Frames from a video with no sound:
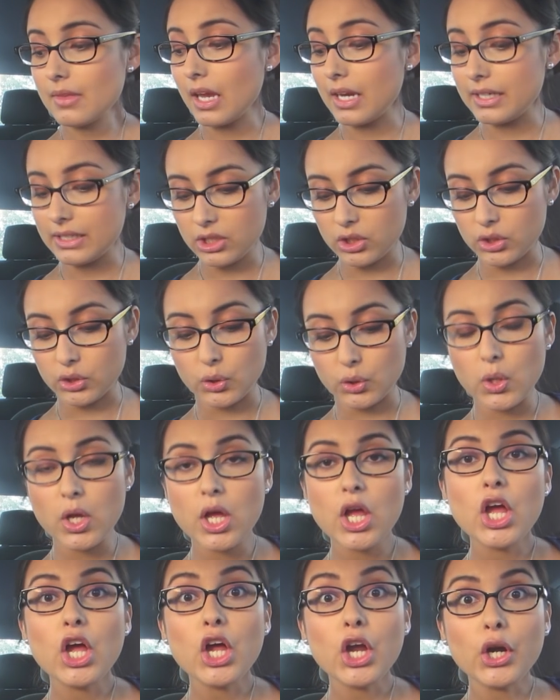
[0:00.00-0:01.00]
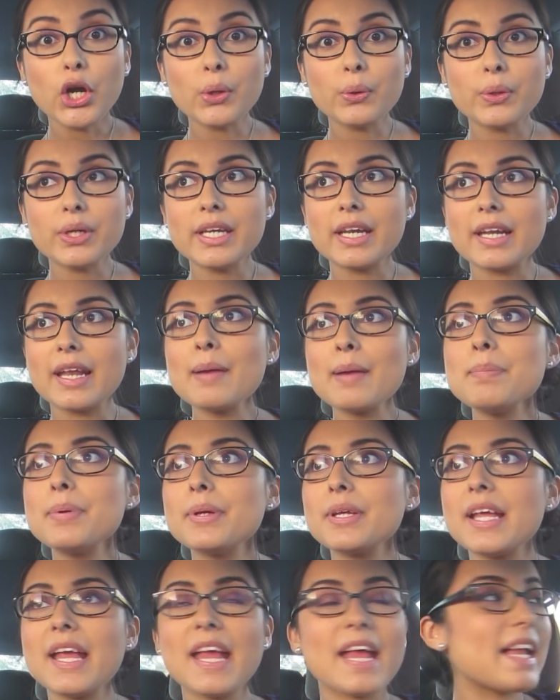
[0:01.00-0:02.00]
I need to hurry it up,
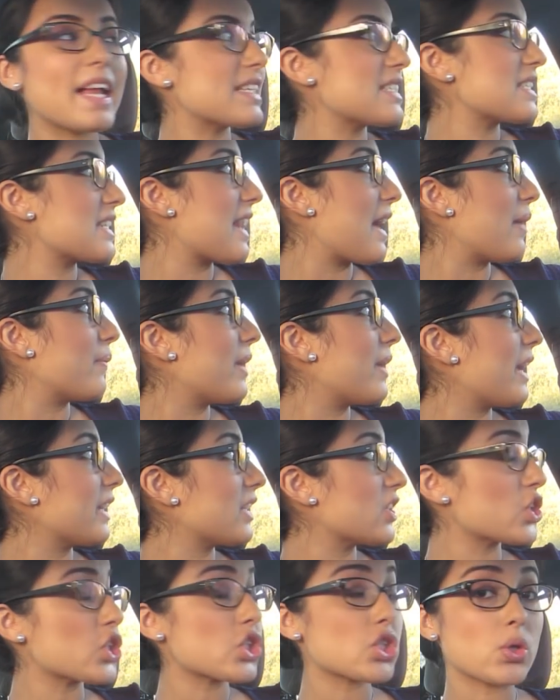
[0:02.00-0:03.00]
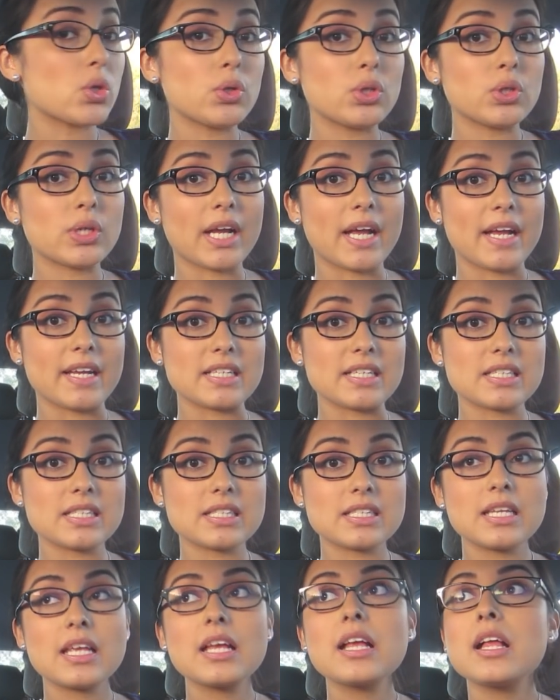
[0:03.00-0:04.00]
and that way I can show you
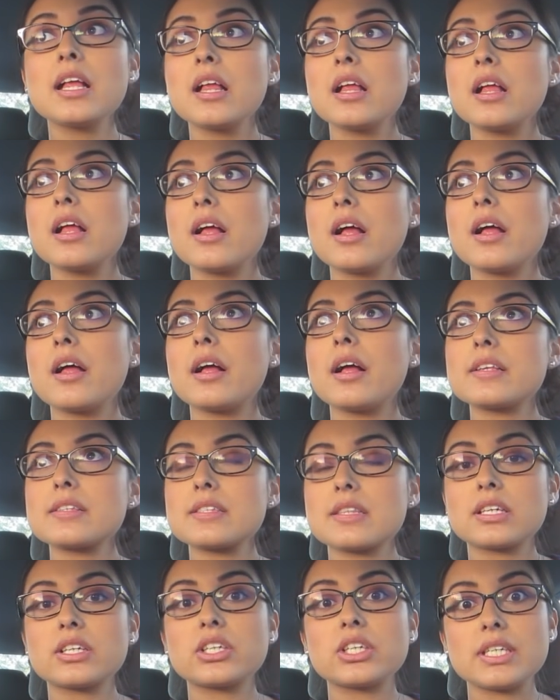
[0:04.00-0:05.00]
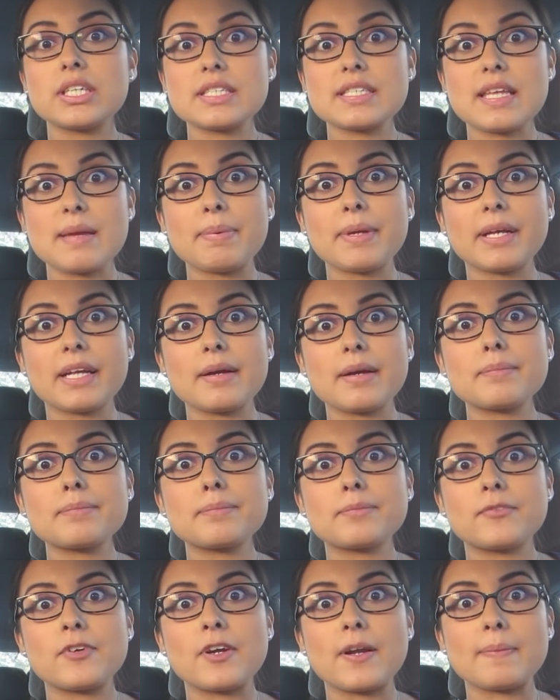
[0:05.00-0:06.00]
guys the goodies I pick up
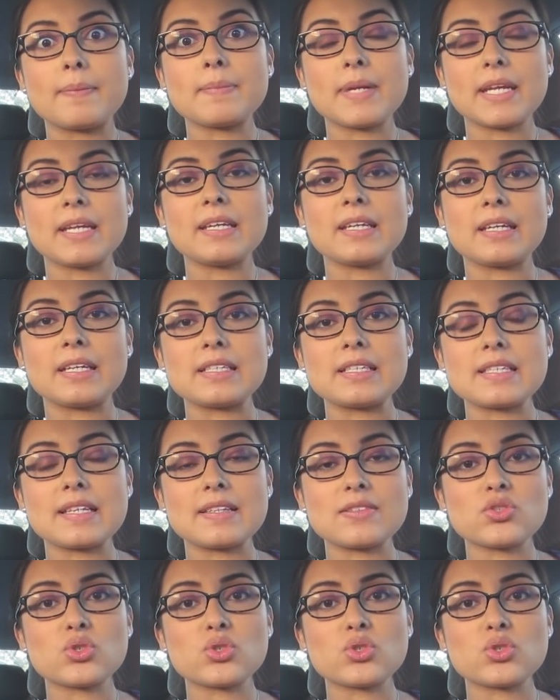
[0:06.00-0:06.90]
from 99 cent